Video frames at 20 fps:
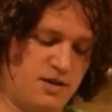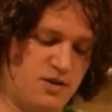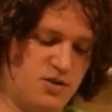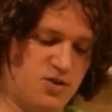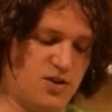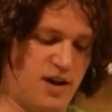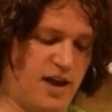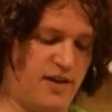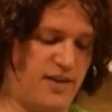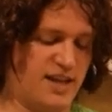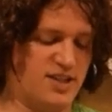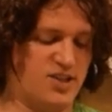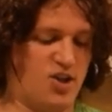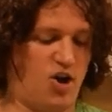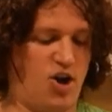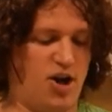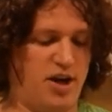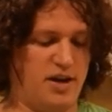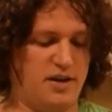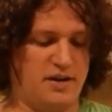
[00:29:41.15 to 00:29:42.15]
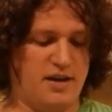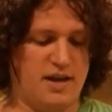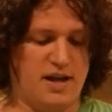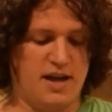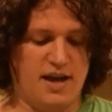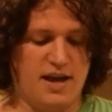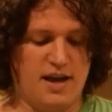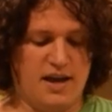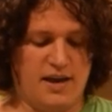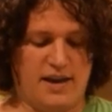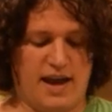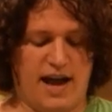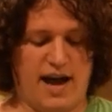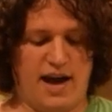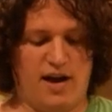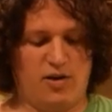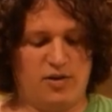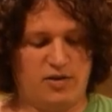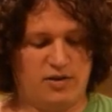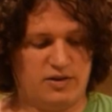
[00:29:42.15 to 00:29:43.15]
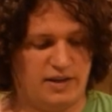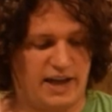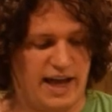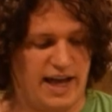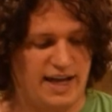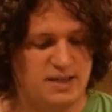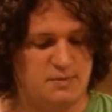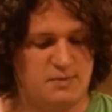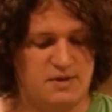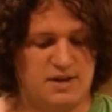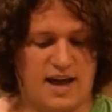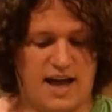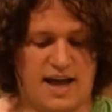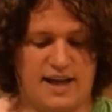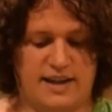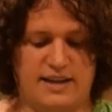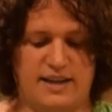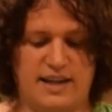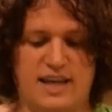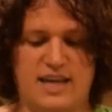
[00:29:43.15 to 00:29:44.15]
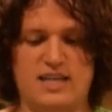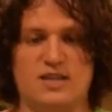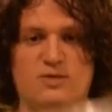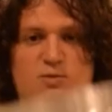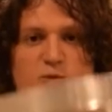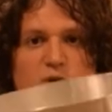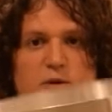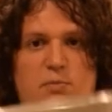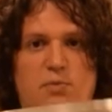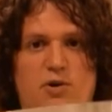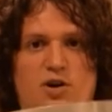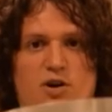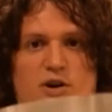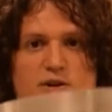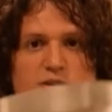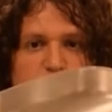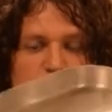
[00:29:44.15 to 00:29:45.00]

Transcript: So now that's on. Now, last but not least, we want to put our